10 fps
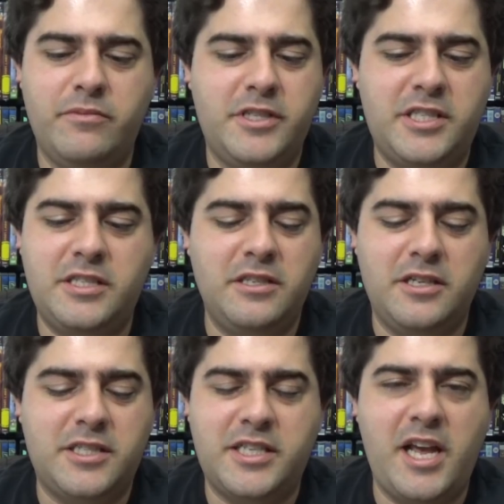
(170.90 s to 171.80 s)

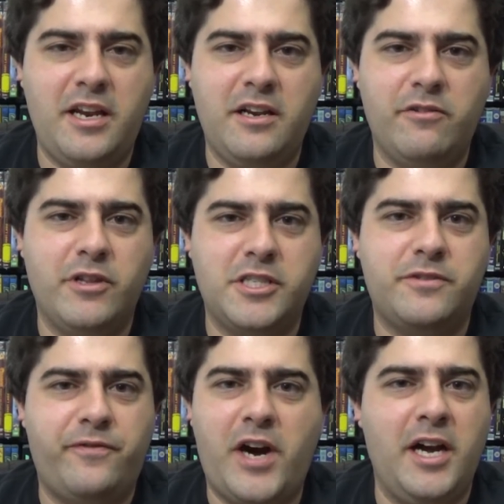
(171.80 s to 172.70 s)
stating,
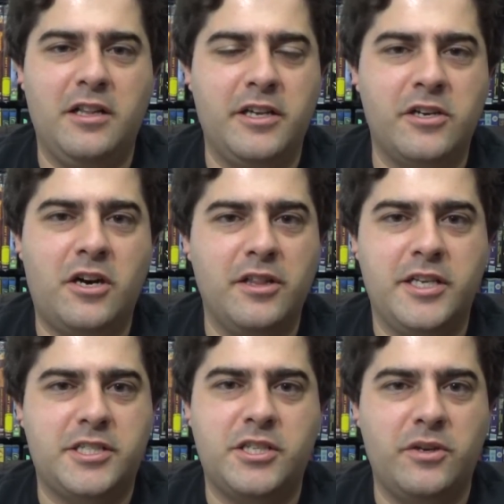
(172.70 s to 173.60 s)
just filing all
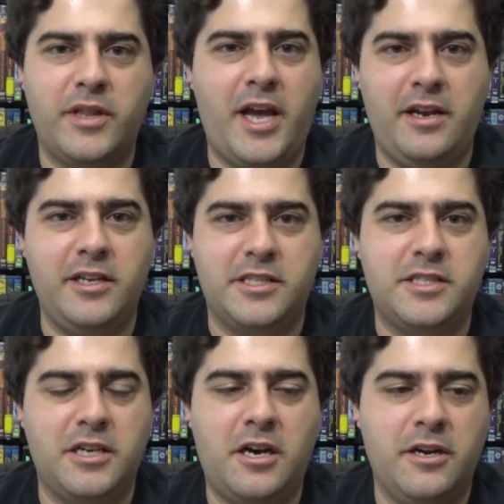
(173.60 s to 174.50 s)
this so that
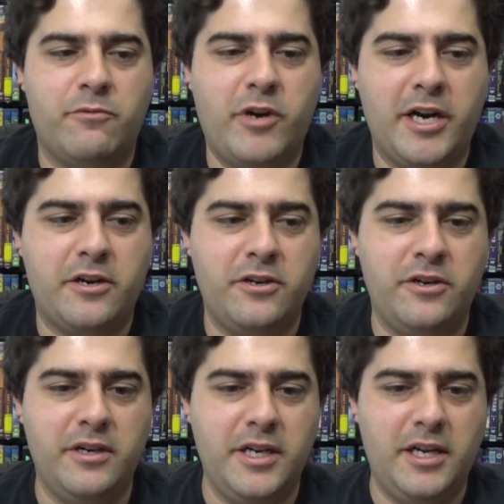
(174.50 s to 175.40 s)
it's on
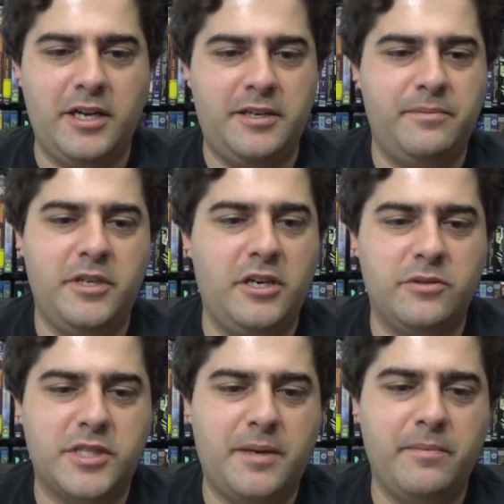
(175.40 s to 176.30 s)
record,
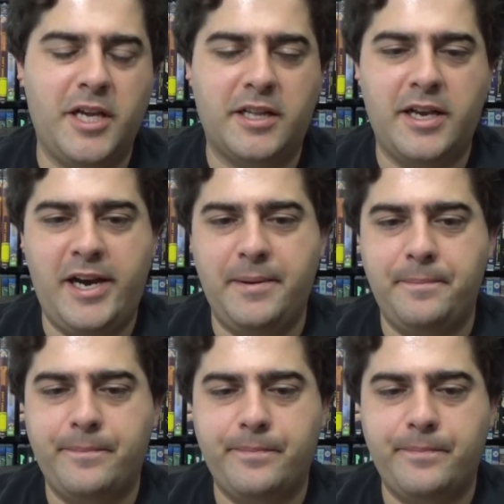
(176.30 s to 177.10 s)
something like that.